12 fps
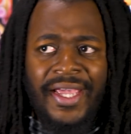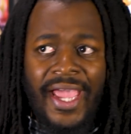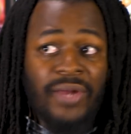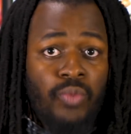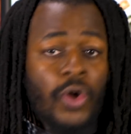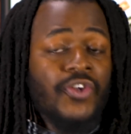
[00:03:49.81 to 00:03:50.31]

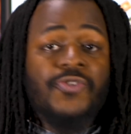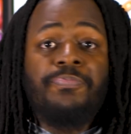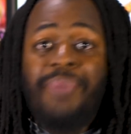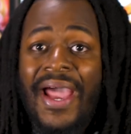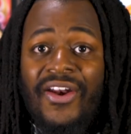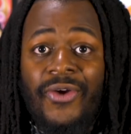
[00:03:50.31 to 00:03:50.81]
and works
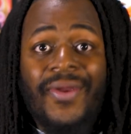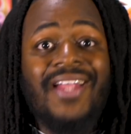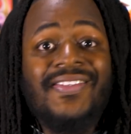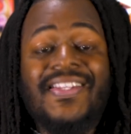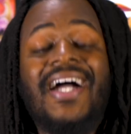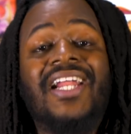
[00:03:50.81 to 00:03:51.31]
better
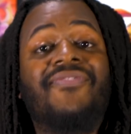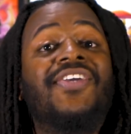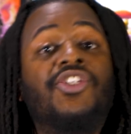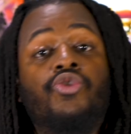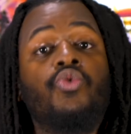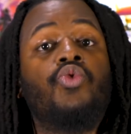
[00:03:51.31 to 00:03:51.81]
inside of
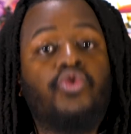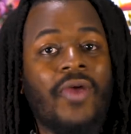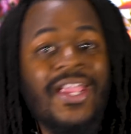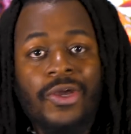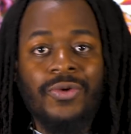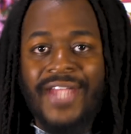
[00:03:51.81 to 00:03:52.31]
a true
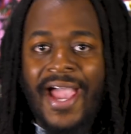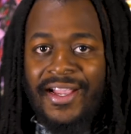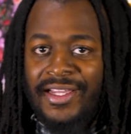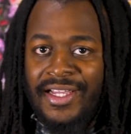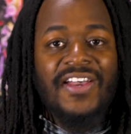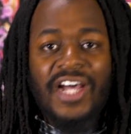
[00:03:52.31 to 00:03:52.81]
Draco
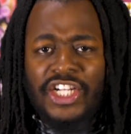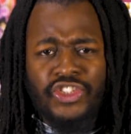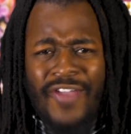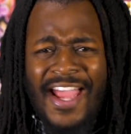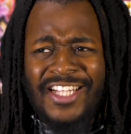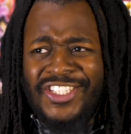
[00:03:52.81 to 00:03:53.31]
deck, a
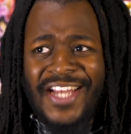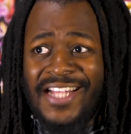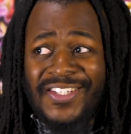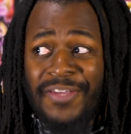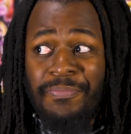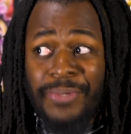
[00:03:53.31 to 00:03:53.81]
strategy
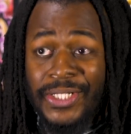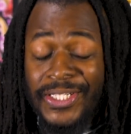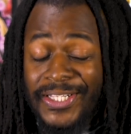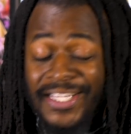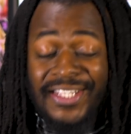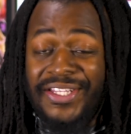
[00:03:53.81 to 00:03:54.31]
that's
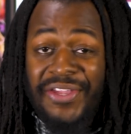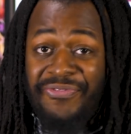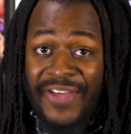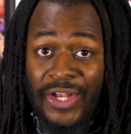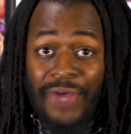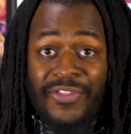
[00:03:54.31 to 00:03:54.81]
completely
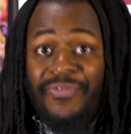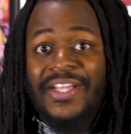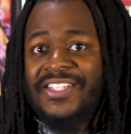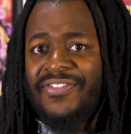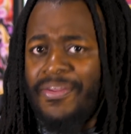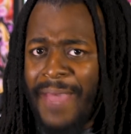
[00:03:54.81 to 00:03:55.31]
fell off the
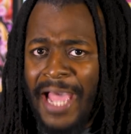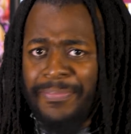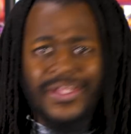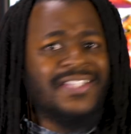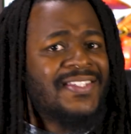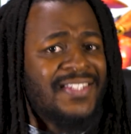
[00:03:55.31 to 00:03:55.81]
face of the
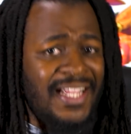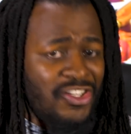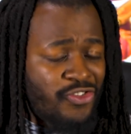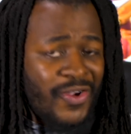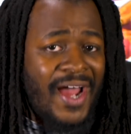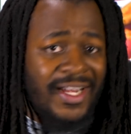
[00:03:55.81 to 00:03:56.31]
map since
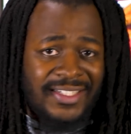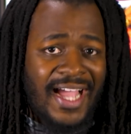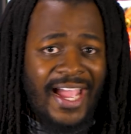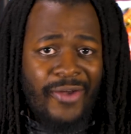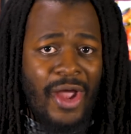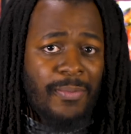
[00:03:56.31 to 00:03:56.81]
Dragonic
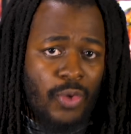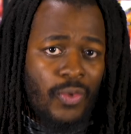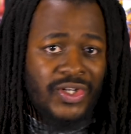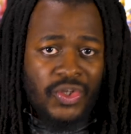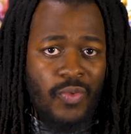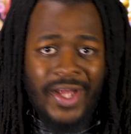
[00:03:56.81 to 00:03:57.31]
Diagram
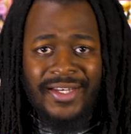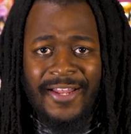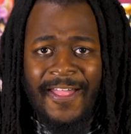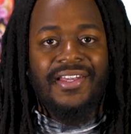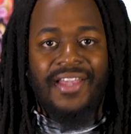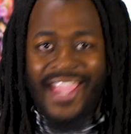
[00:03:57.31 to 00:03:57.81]
going to one.
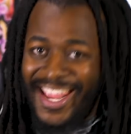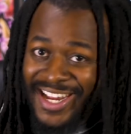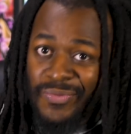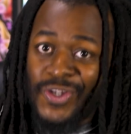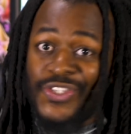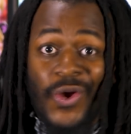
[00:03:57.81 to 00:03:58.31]
And
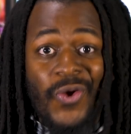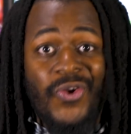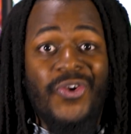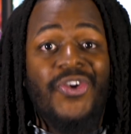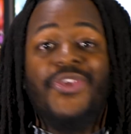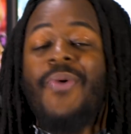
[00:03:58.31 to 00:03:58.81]
in
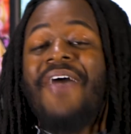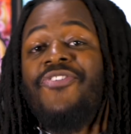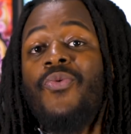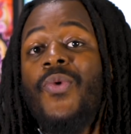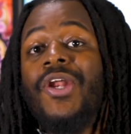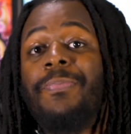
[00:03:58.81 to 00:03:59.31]
return, you have
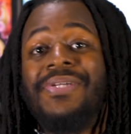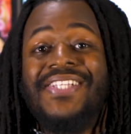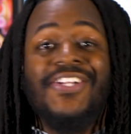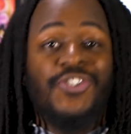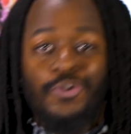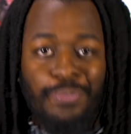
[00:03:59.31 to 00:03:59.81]
to run a
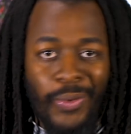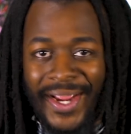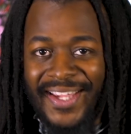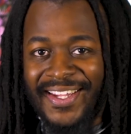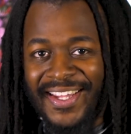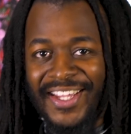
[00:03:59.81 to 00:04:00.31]
potential
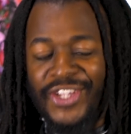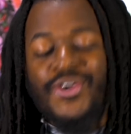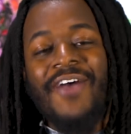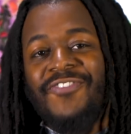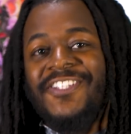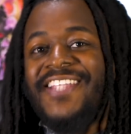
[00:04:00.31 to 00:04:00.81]
brick.
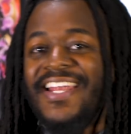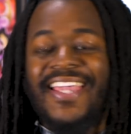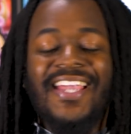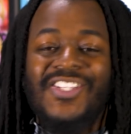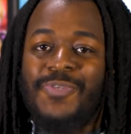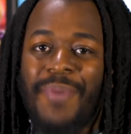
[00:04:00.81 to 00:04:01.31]
You have to
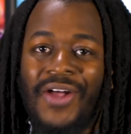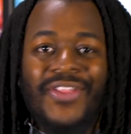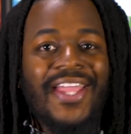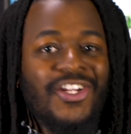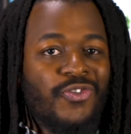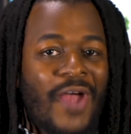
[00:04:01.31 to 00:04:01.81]
dedicate spell
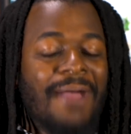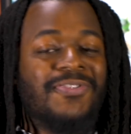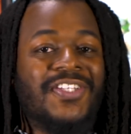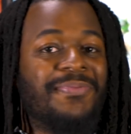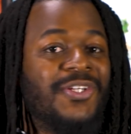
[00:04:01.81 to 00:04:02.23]
and traps to